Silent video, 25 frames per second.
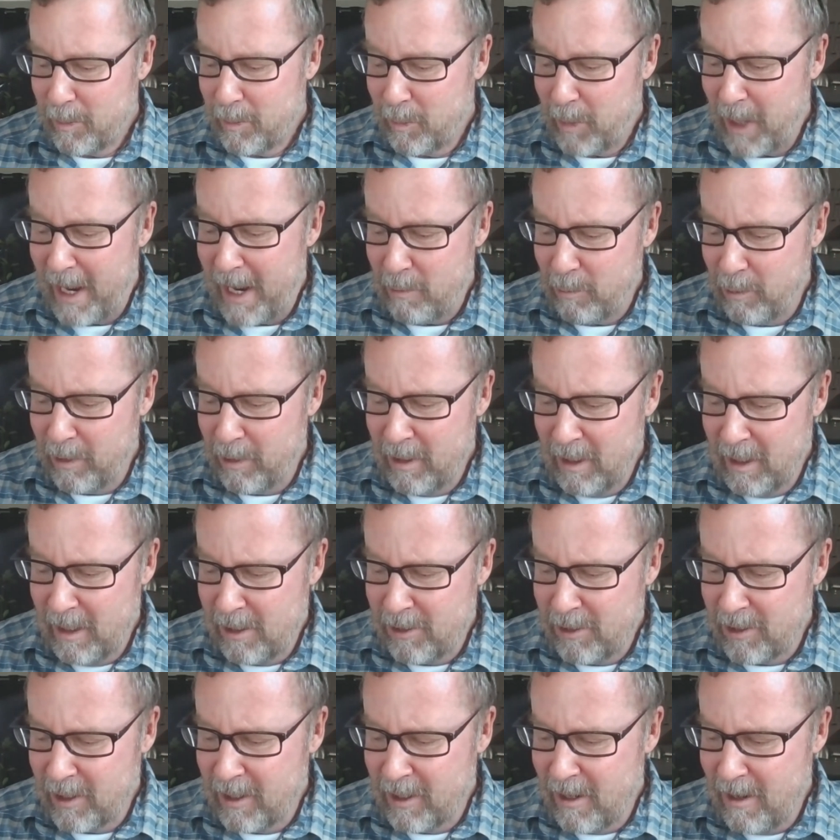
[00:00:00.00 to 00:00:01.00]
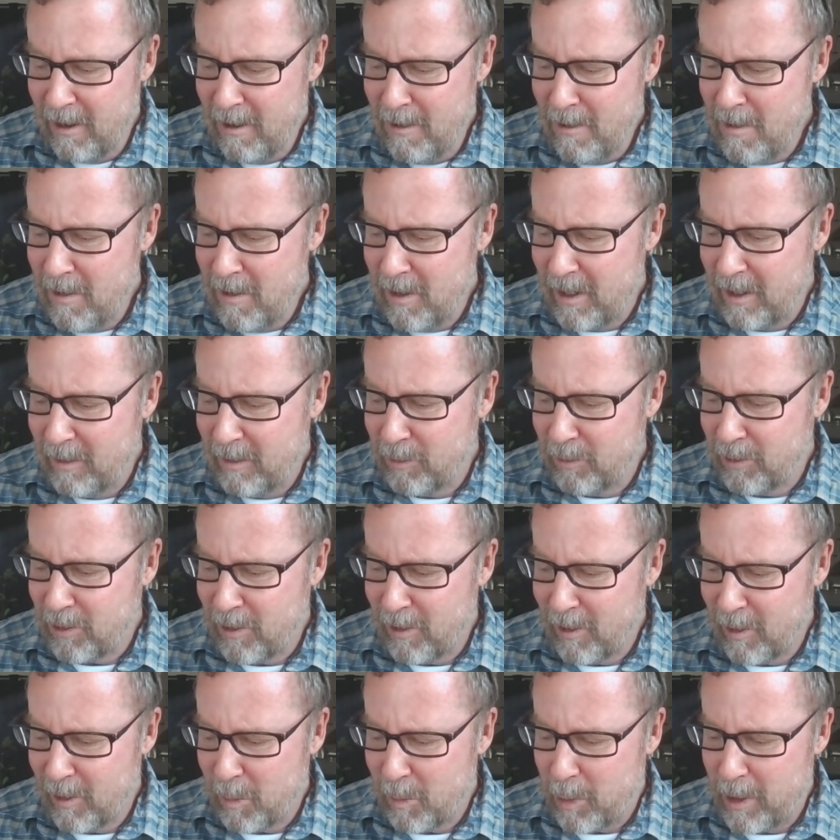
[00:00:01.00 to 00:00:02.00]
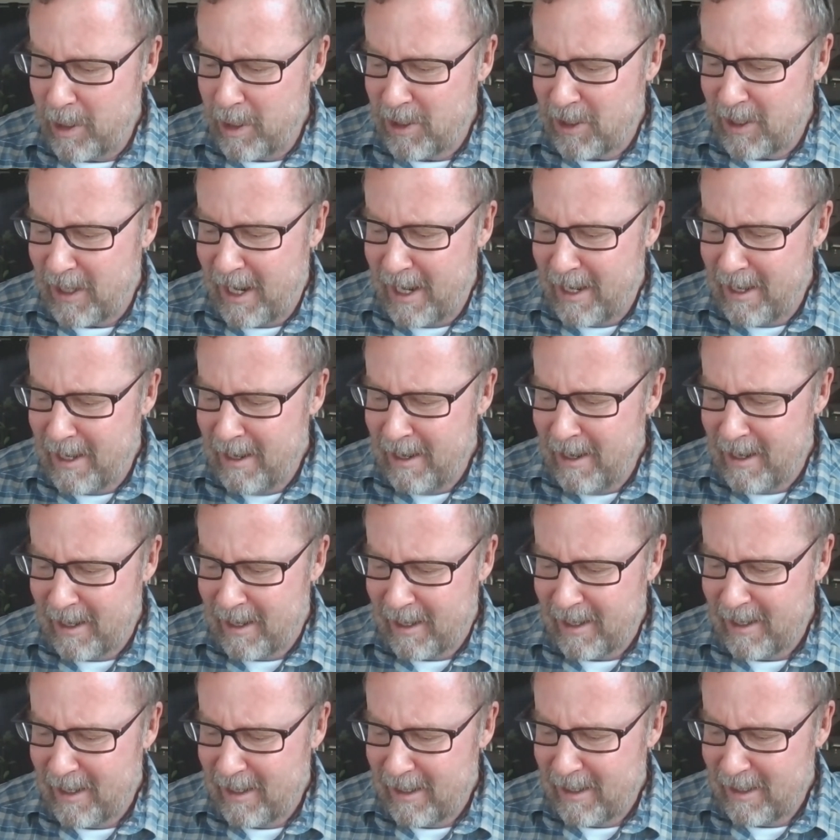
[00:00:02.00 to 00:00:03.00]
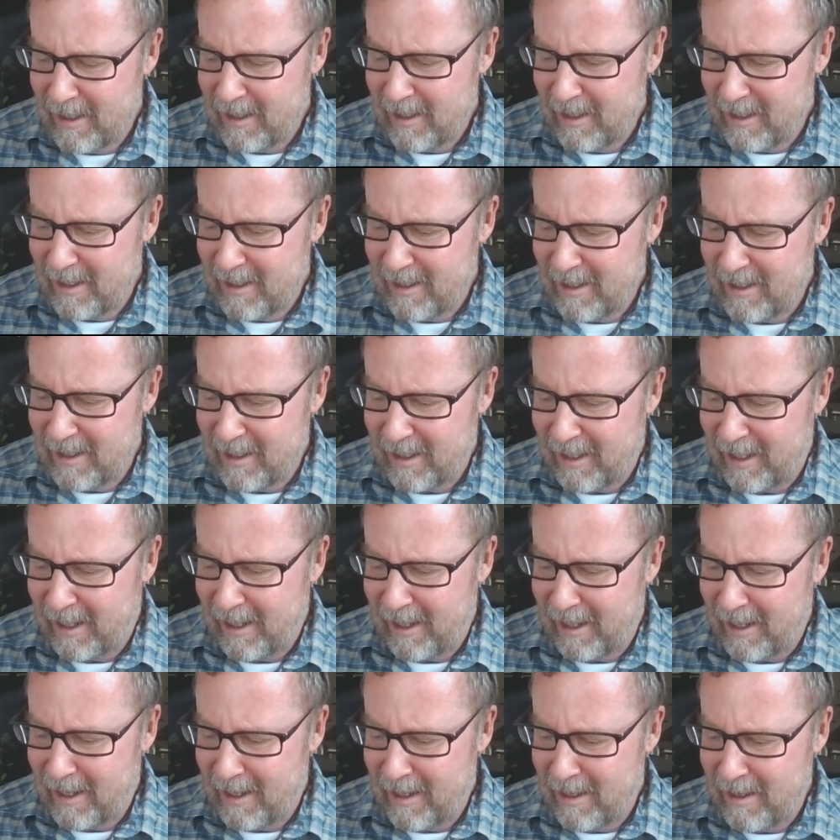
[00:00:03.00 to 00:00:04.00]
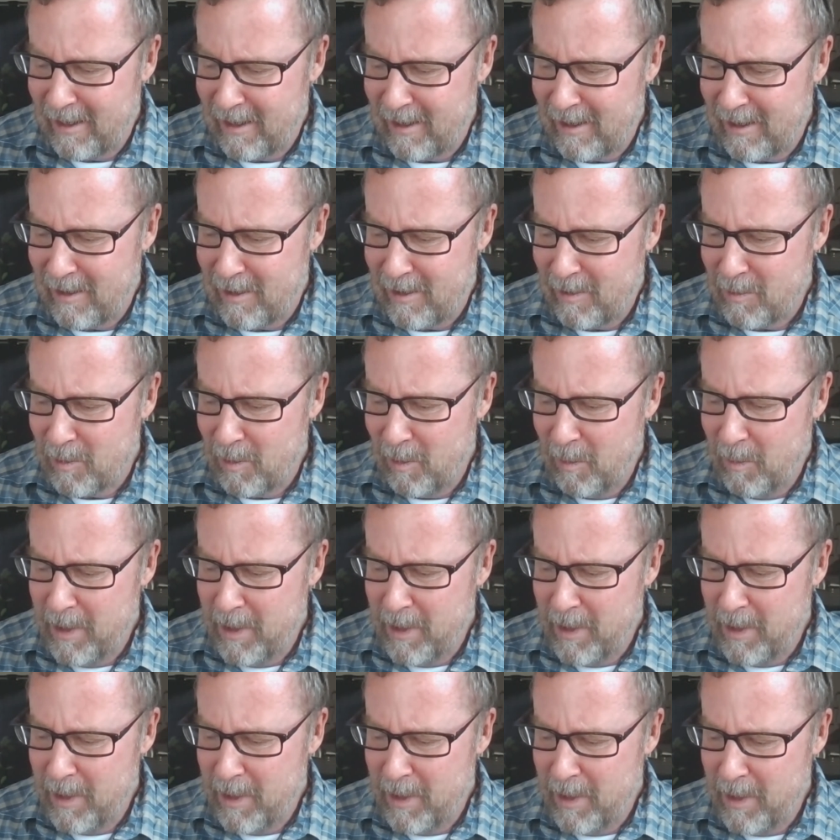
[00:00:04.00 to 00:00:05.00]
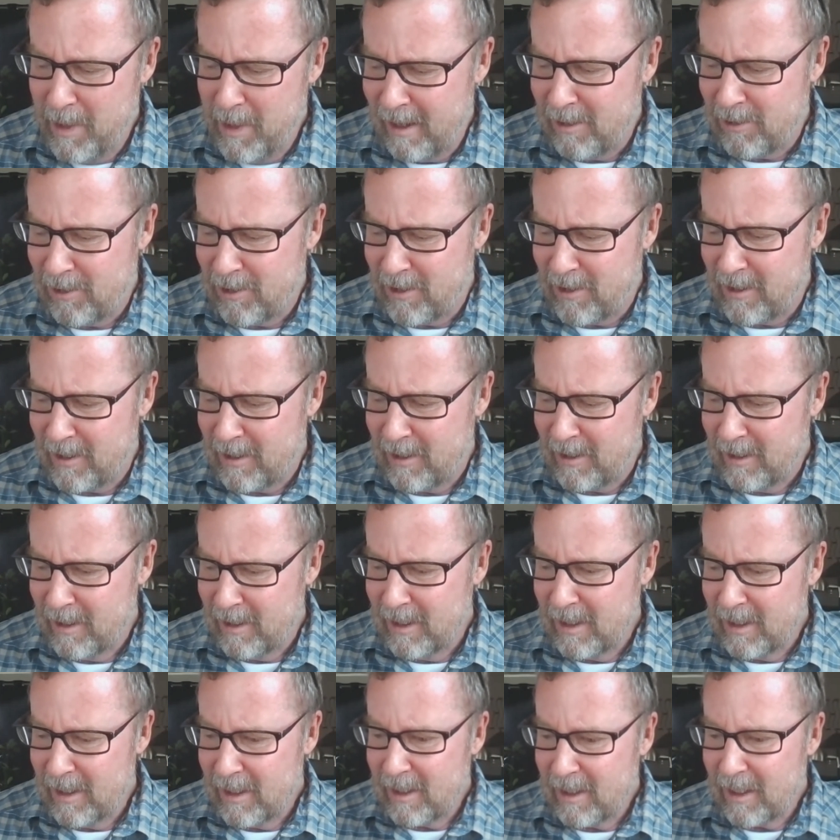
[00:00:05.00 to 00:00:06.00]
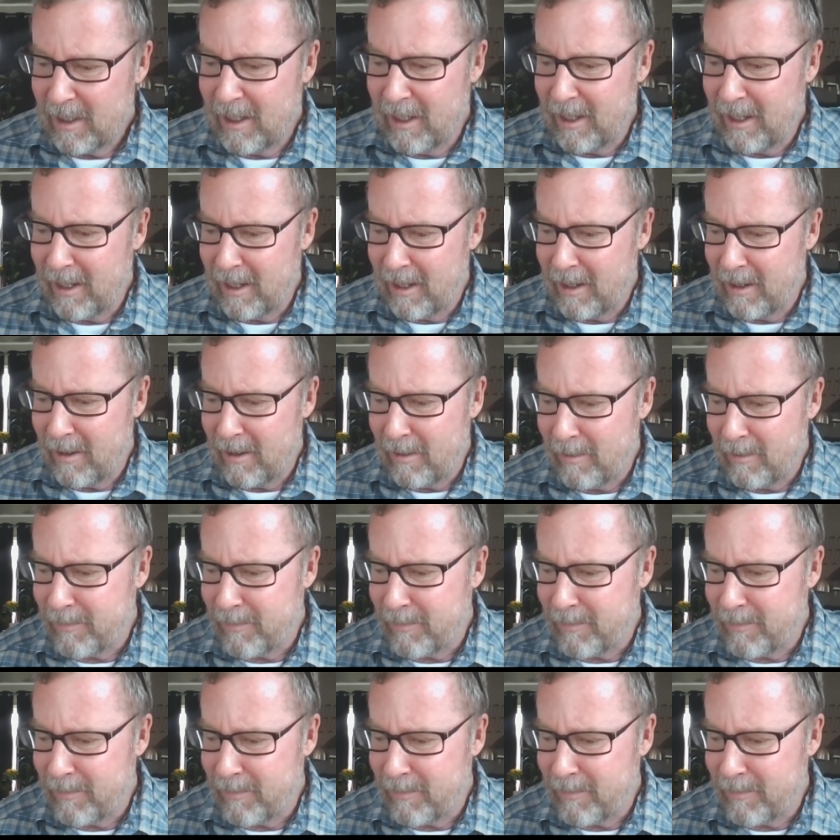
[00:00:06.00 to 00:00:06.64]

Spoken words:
Pat, we're going to let you go. We sure appreciate it. And we'll be in touch. And